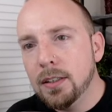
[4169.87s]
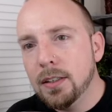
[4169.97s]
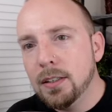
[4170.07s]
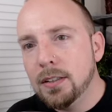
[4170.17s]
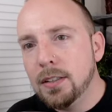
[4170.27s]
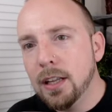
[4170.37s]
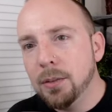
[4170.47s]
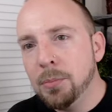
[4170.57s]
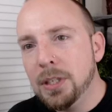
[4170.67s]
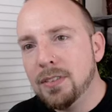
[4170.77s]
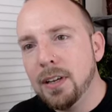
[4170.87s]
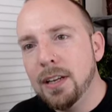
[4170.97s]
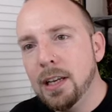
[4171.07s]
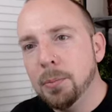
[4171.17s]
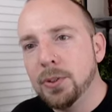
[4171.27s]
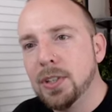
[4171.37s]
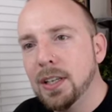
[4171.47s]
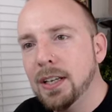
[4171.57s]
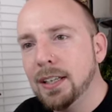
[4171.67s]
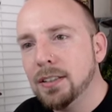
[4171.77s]
It's telling me it's unable to
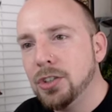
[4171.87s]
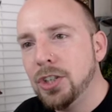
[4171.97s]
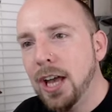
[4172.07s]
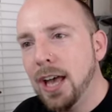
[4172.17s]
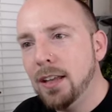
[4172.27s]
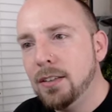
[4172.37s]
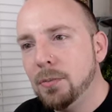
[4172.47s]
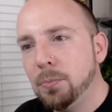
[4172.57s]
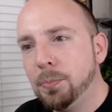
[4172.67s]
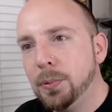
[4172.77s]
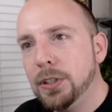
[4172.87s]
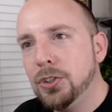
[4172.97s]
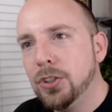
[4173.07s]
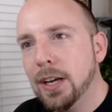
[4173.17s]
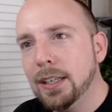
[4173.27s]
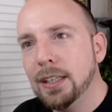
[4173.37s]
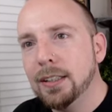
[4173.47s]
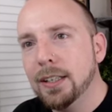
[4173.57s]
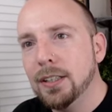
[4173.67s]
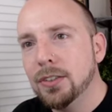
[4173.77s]
connect to chat. Please try again
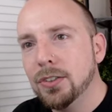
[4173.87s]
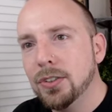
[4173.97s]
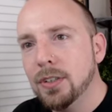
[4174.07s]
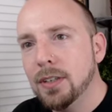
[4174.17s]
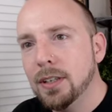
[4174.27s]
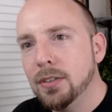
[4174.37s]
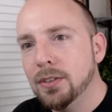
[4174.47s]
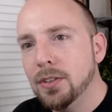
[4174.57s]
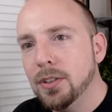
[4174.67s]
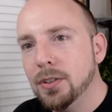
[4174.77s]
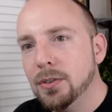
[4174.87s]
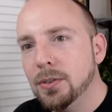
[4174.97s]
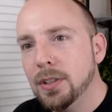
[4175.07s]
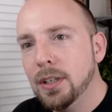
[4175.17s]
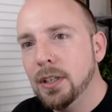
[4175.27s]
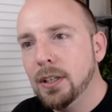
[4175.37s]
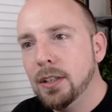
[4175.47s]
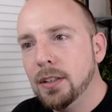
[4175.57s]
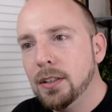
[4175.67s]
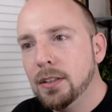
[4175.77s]
later. So I don't know.
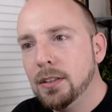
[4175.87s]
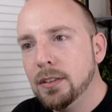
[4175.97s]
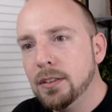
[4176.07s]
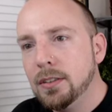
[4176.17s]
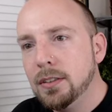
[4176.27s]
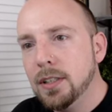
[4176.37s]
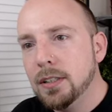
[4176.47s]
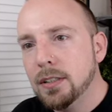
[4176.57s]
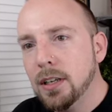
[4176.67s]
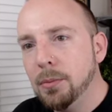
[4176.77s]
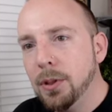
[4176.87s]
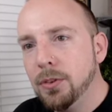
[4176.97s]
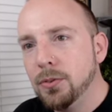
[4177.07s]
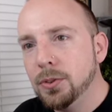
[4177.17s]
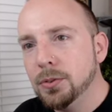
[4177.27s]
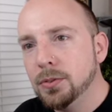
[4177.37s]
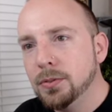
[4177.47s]
Nothing's coming through.